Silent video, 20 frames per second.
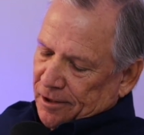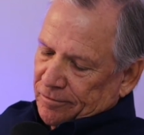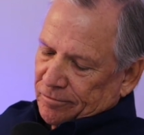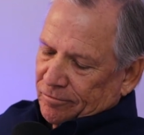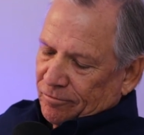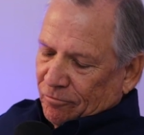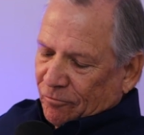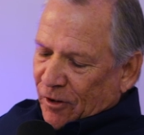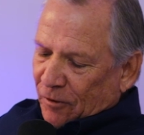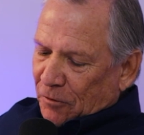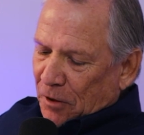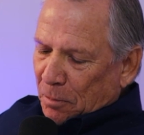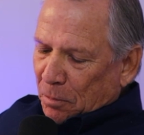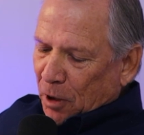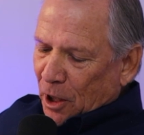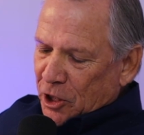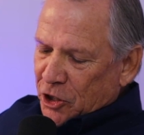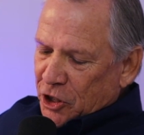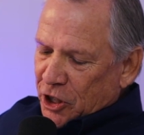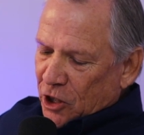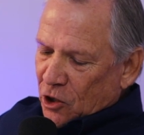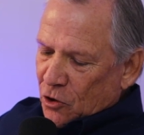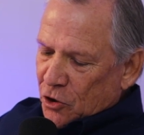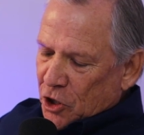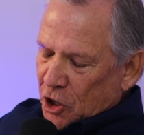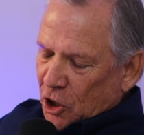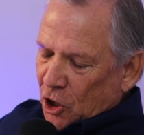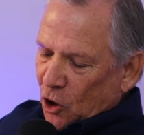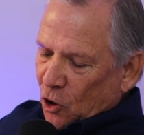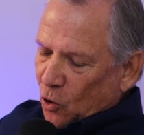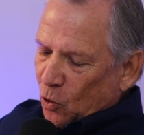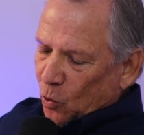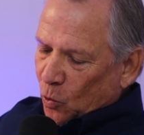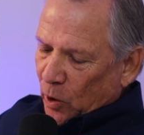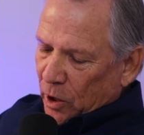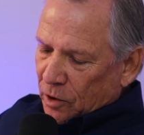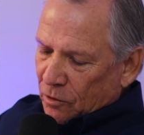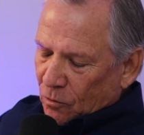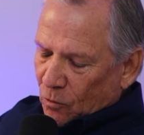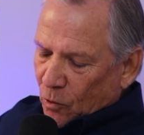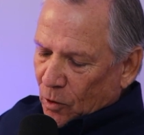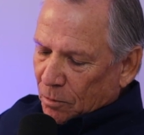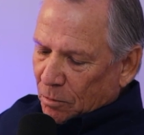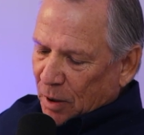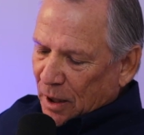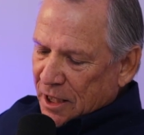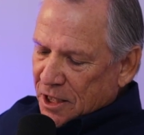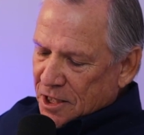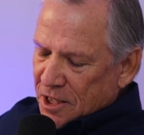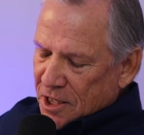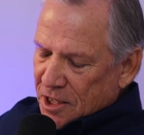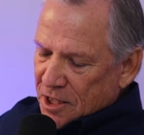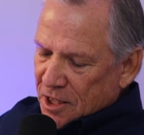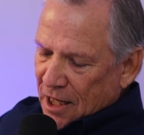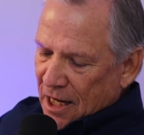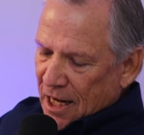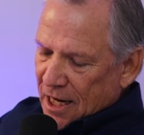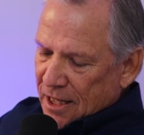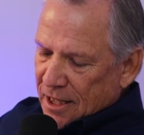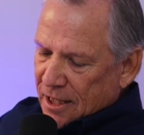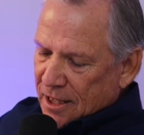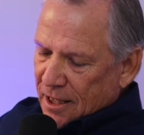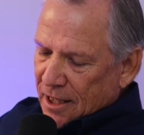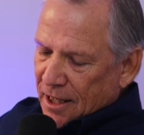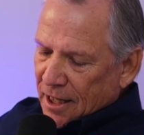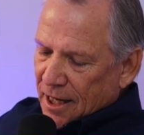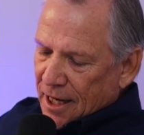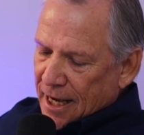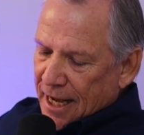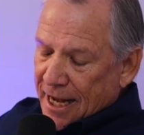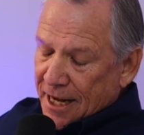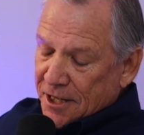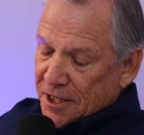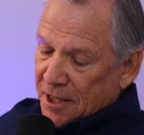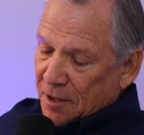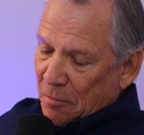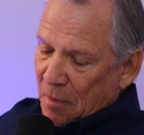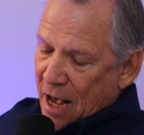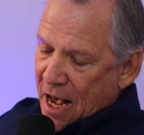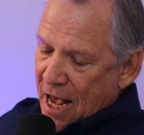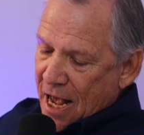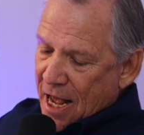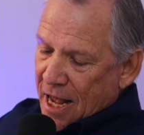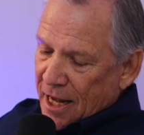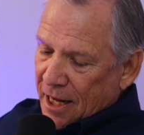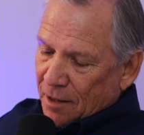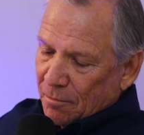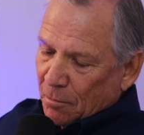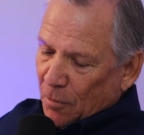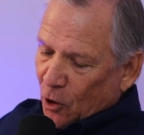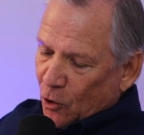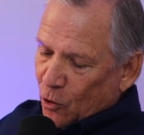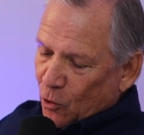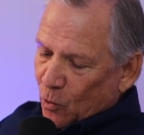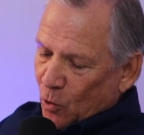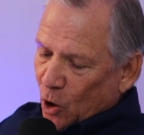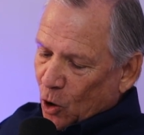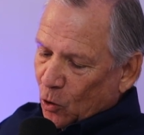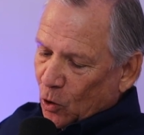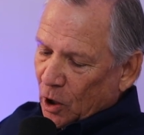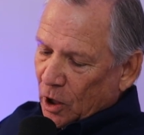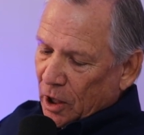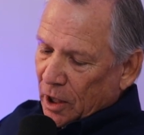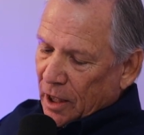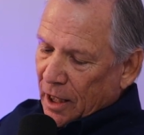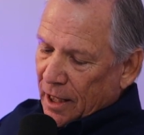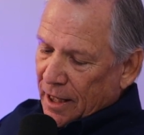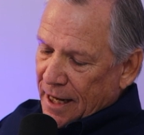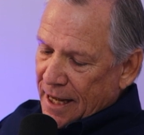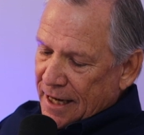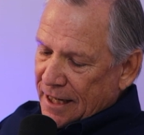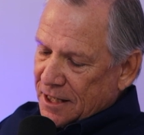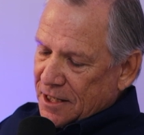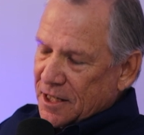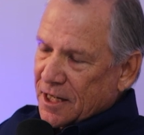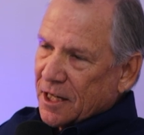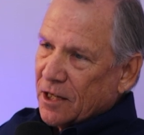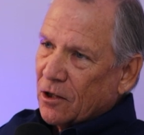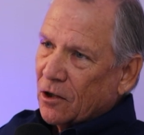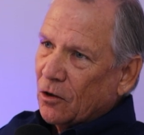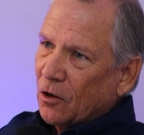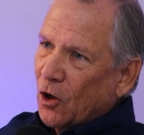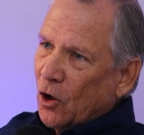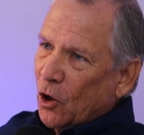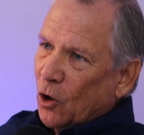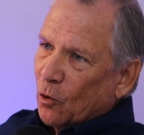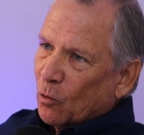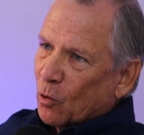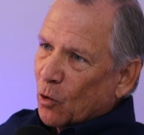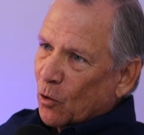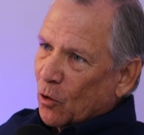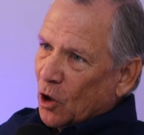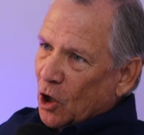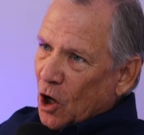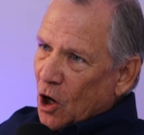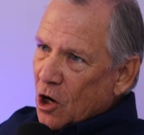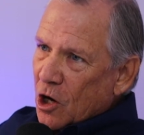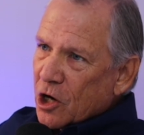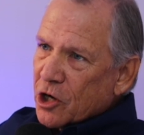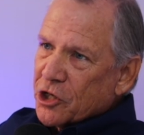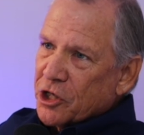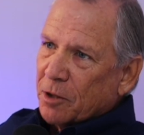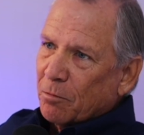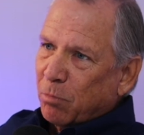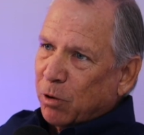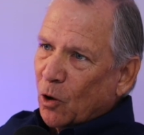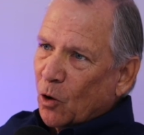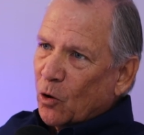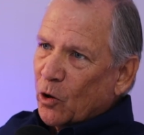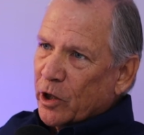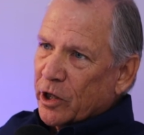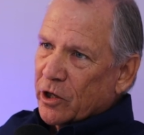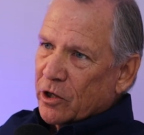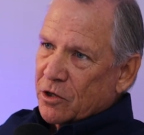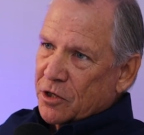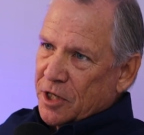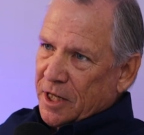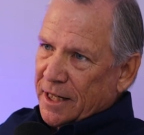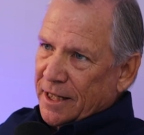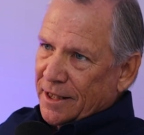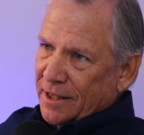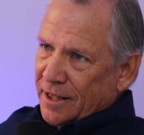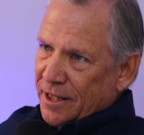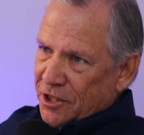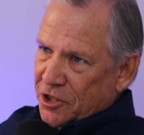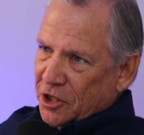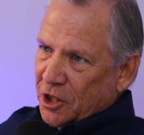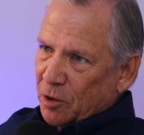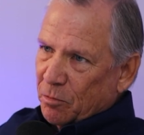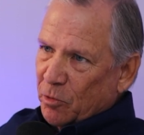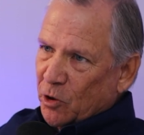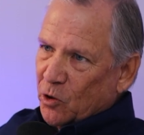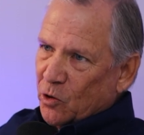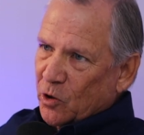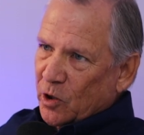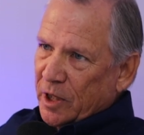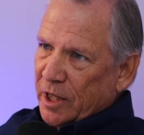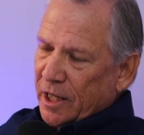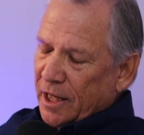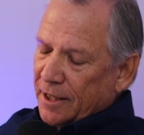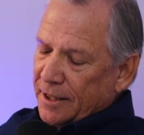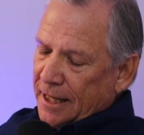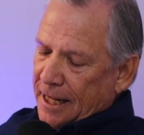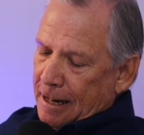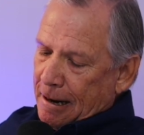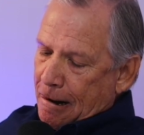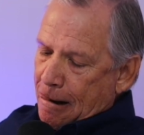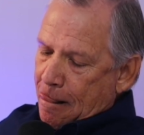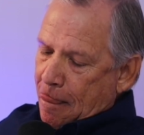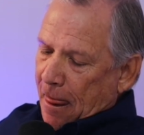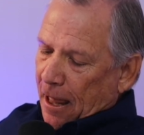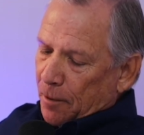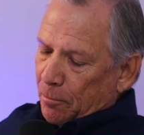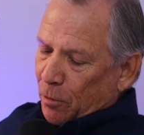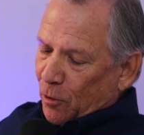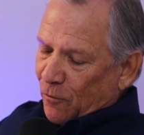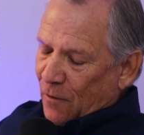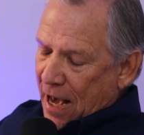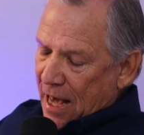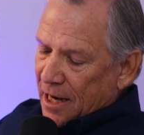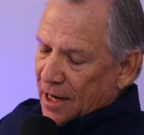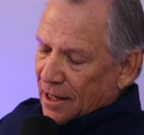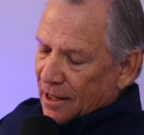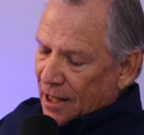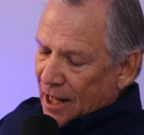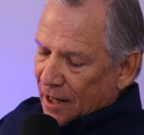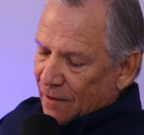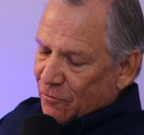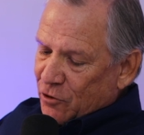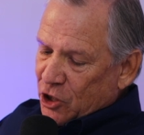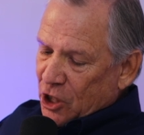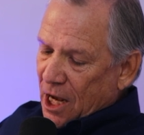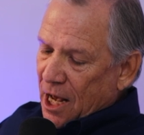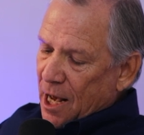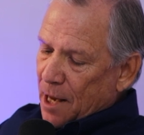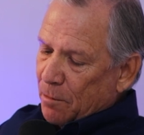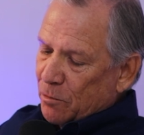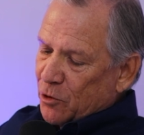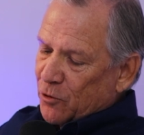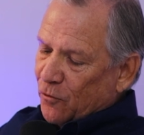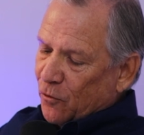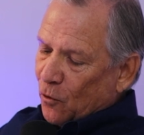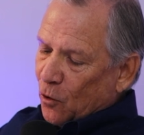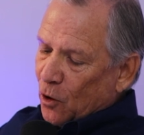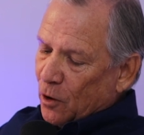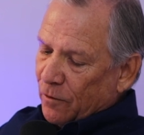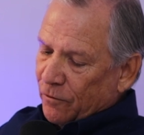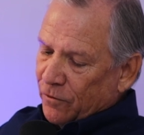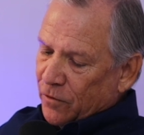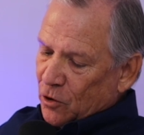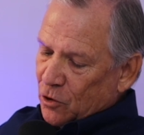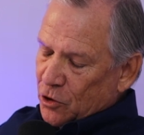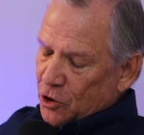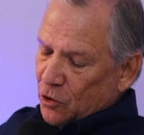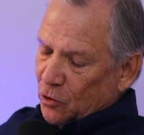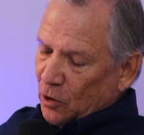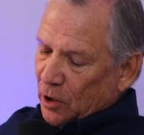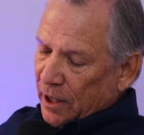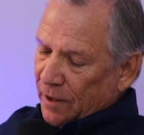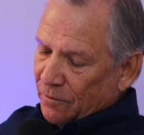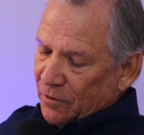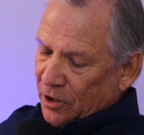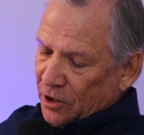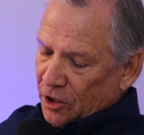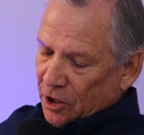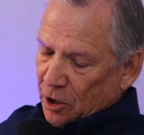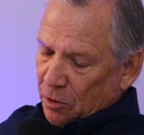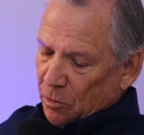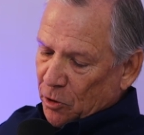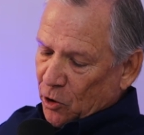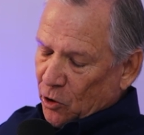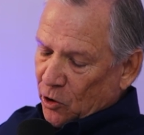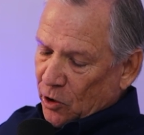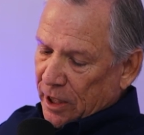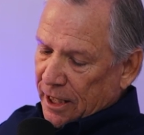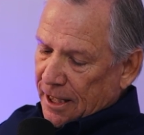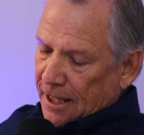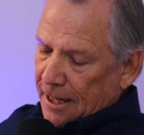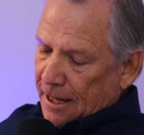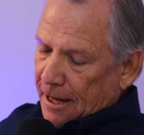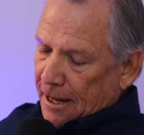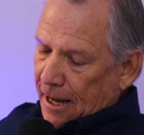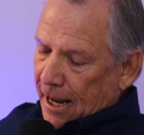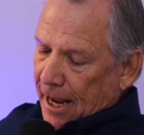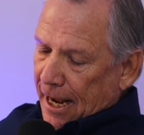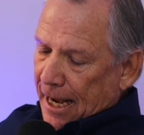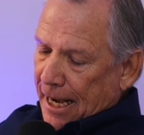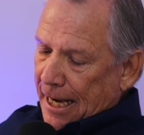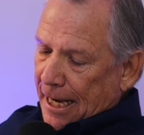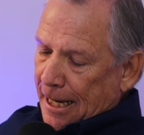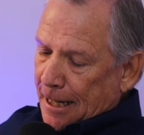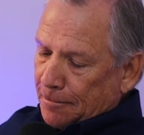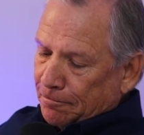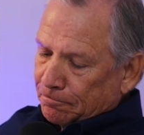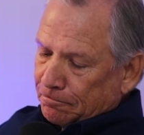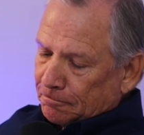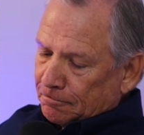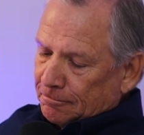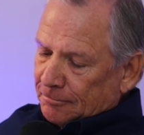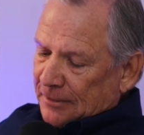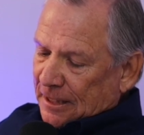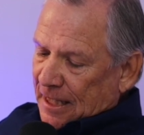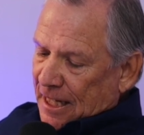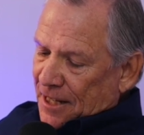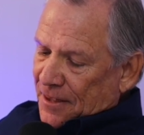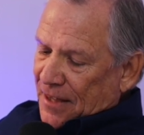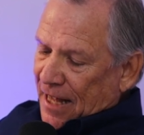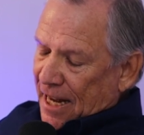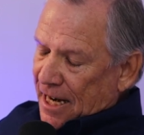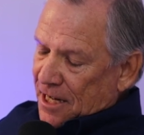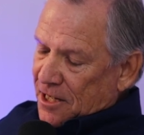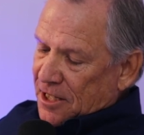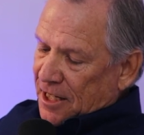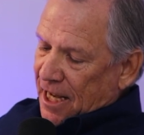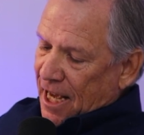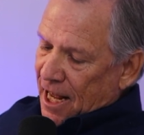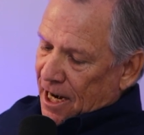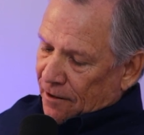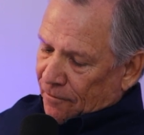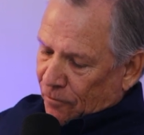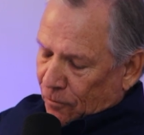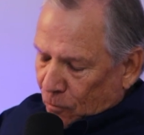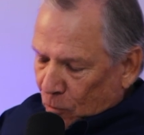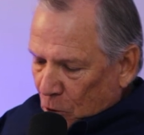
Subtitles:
50 plus years ago when places like SMI and Motorola and Hexcel were large employers in this community and provided a lot of jobs for folks who lived in the community. That has kind of